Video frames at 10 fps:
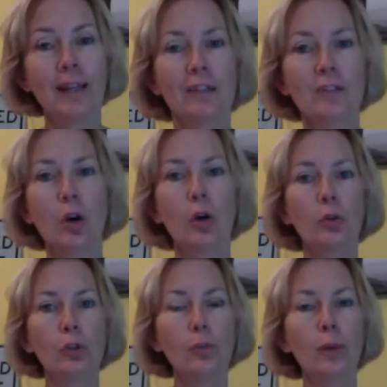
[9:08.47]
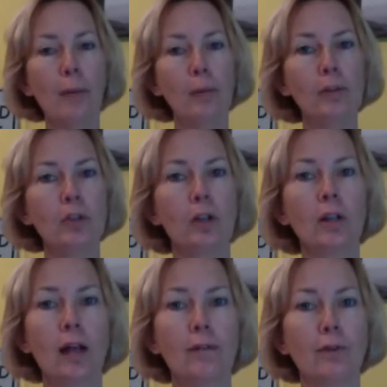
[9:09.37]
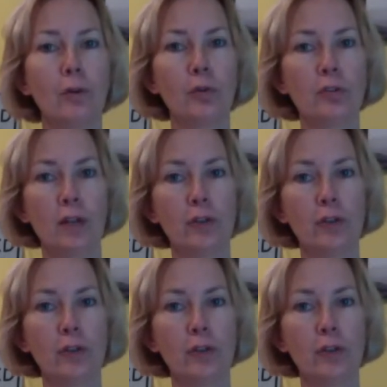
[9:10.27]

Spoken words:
So you probably took a lot of photos on